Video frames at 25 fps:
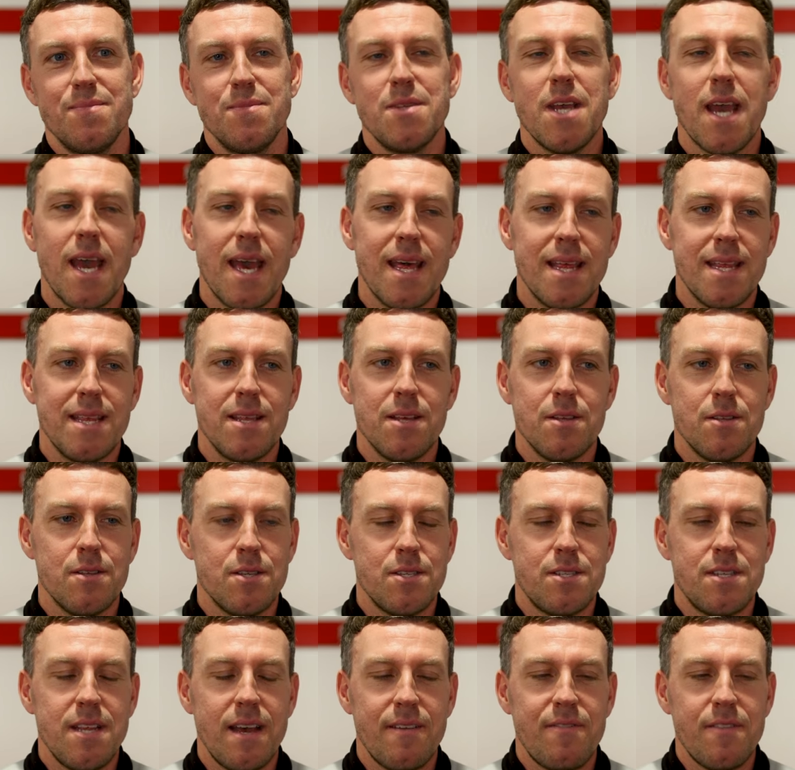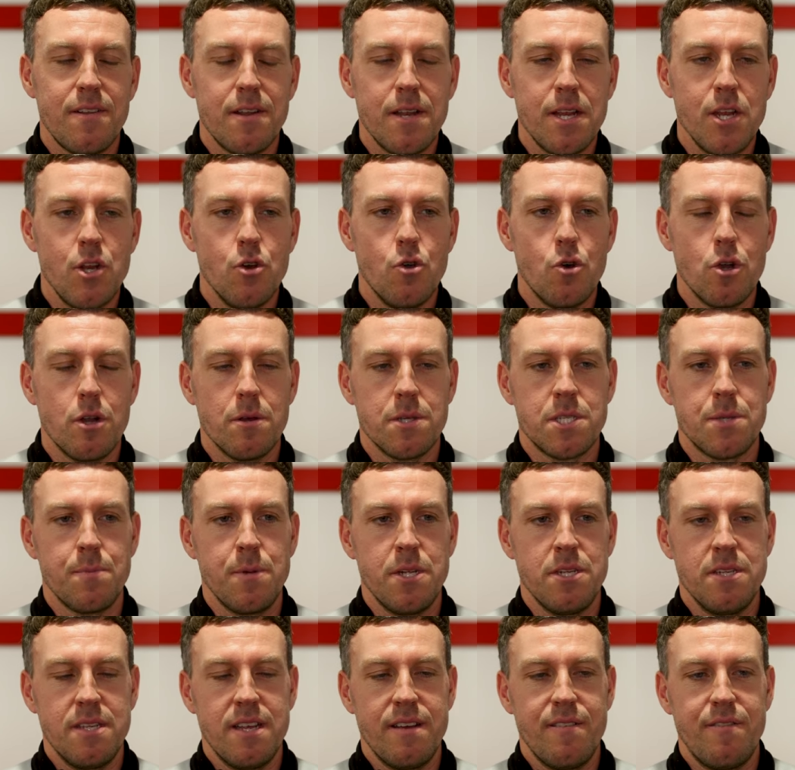Yeah, there's definitely
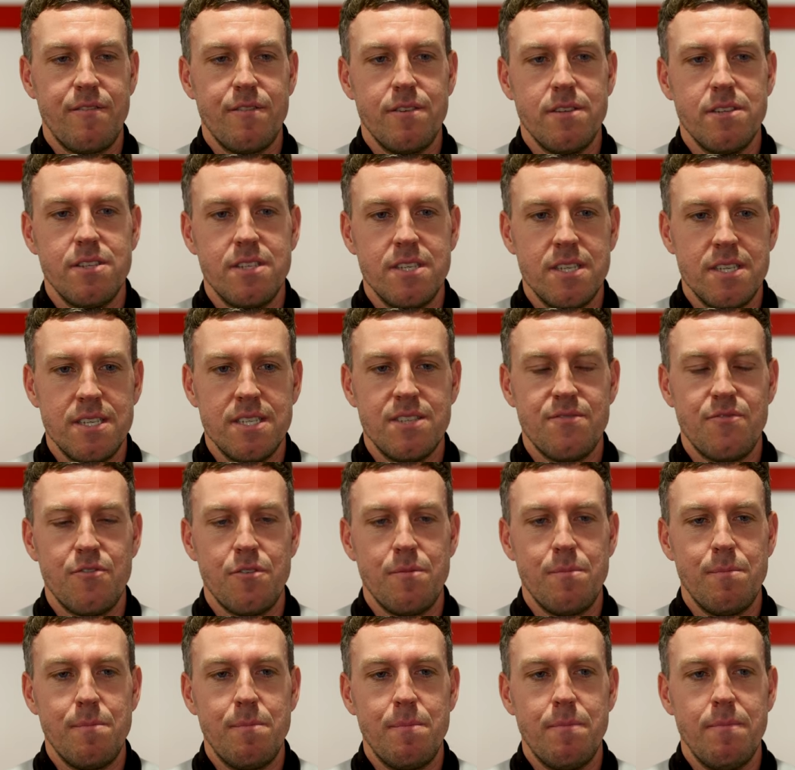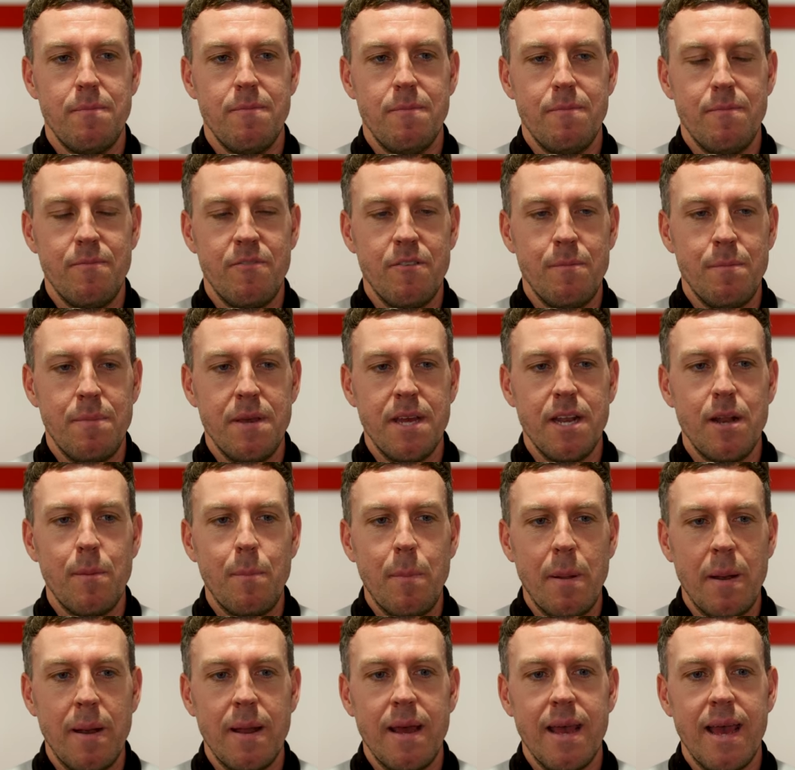noticeable differences from being a
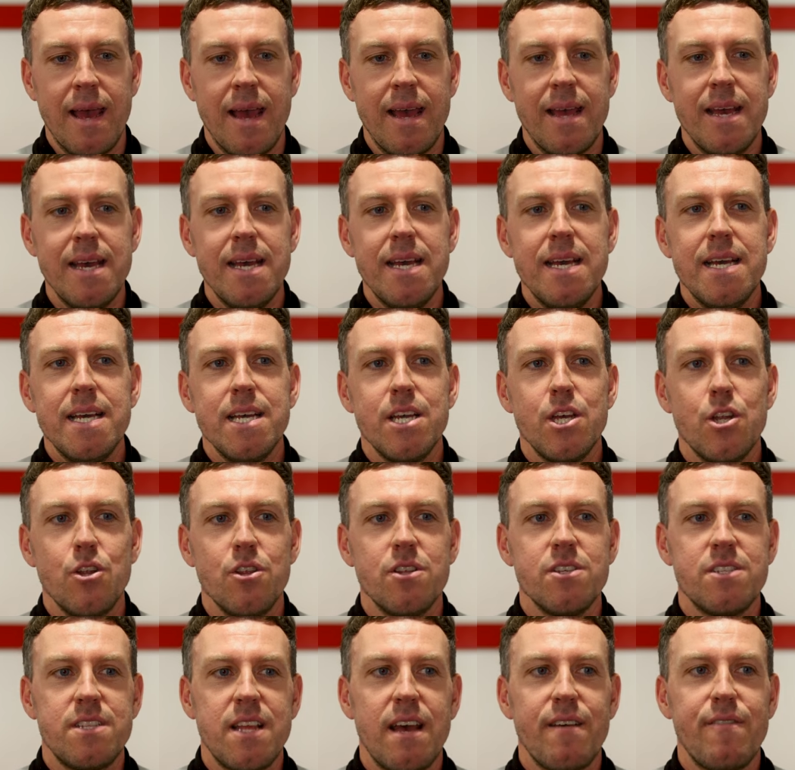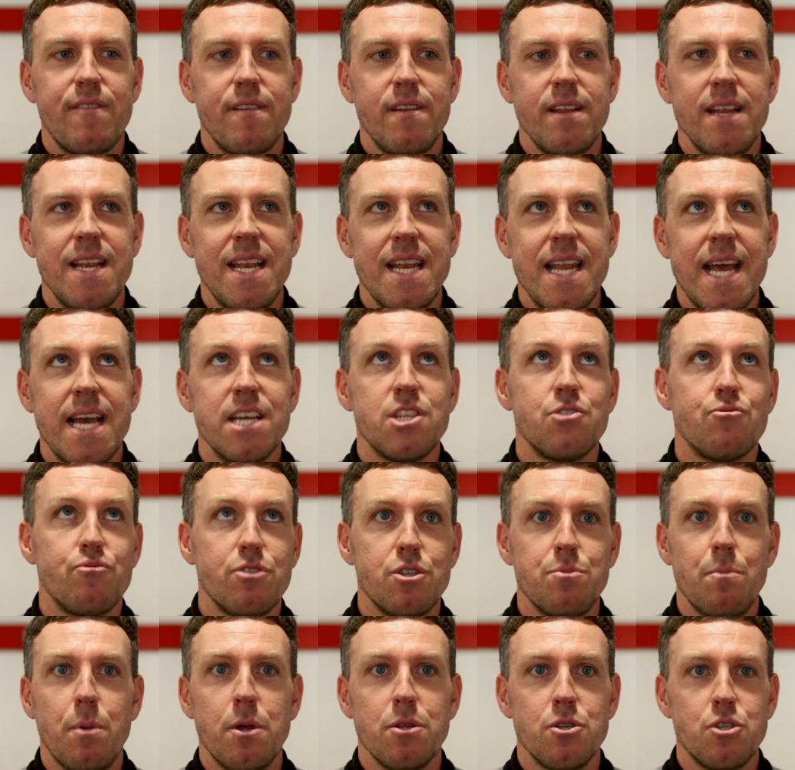player. You know, there's definitely less
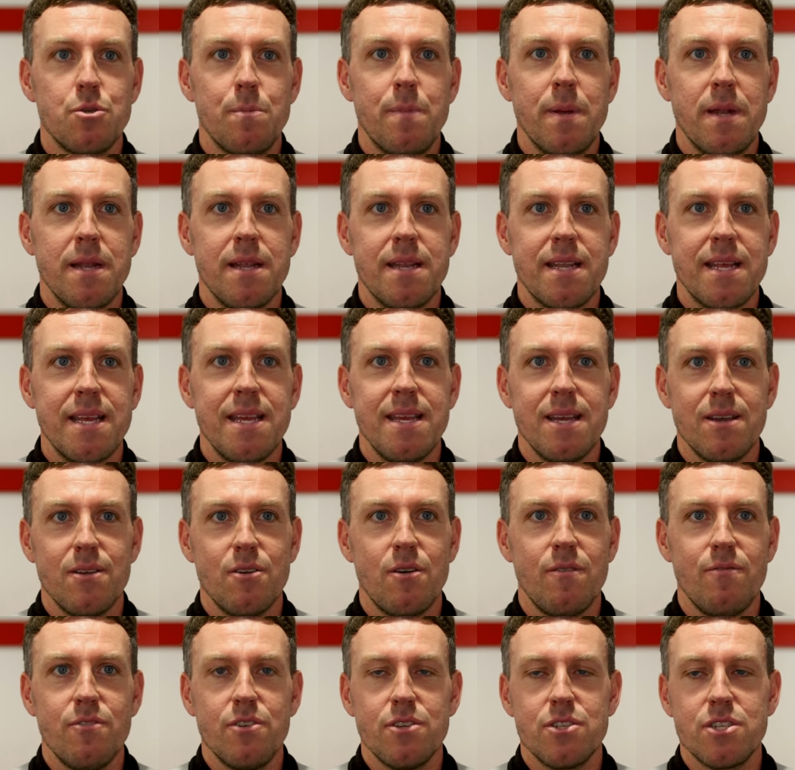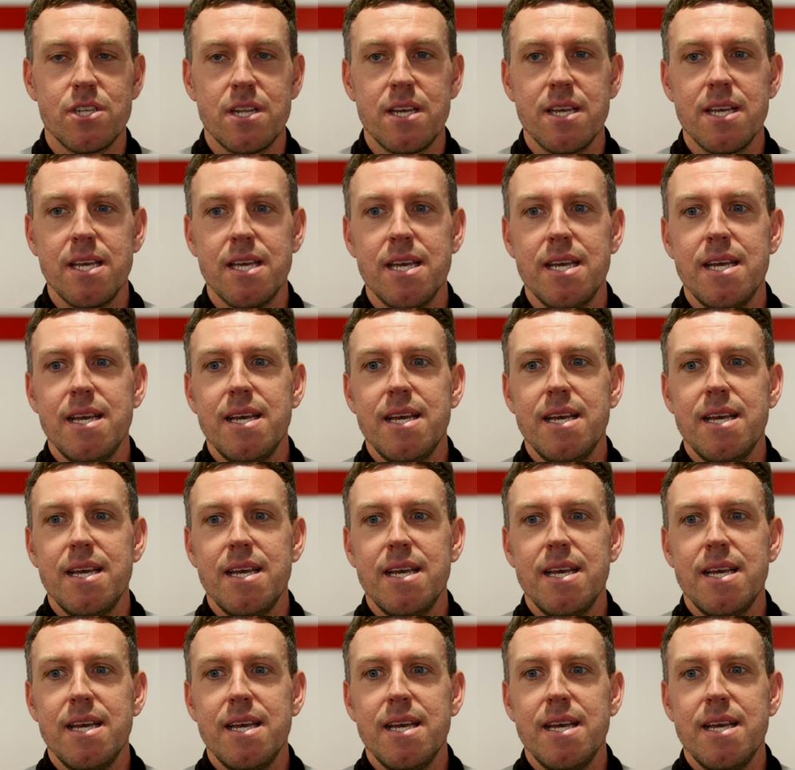responsibility, obviously.